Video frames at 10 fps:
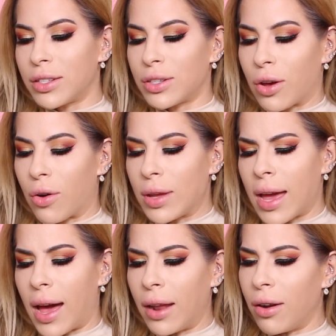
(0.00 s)
So
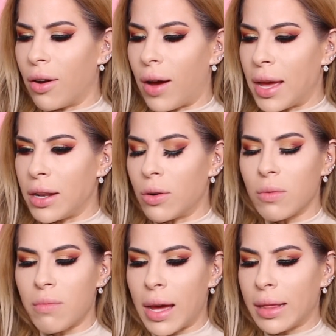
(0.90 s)
yeah, I don't know, I
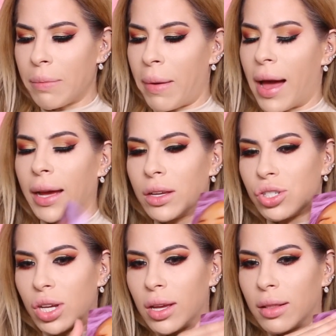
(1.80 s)
don't mind the
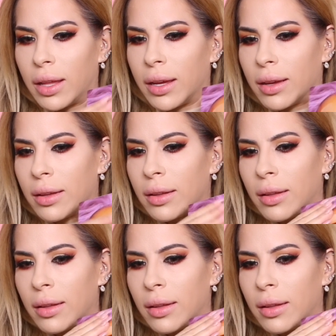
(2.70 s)
packaging. Like,